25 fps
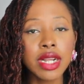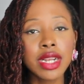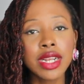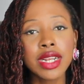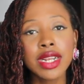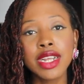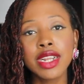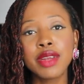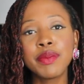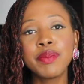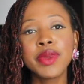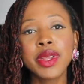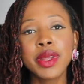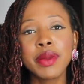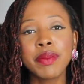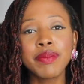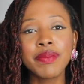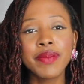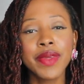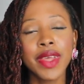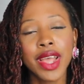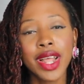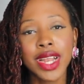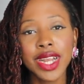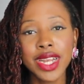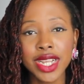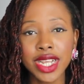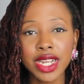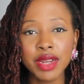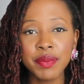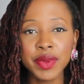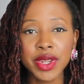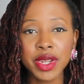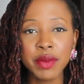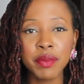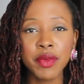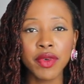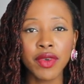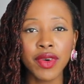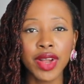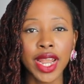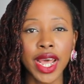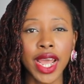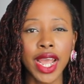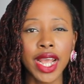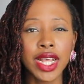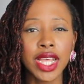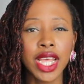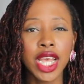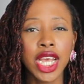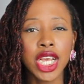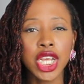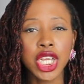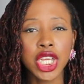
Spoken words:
a little bit more like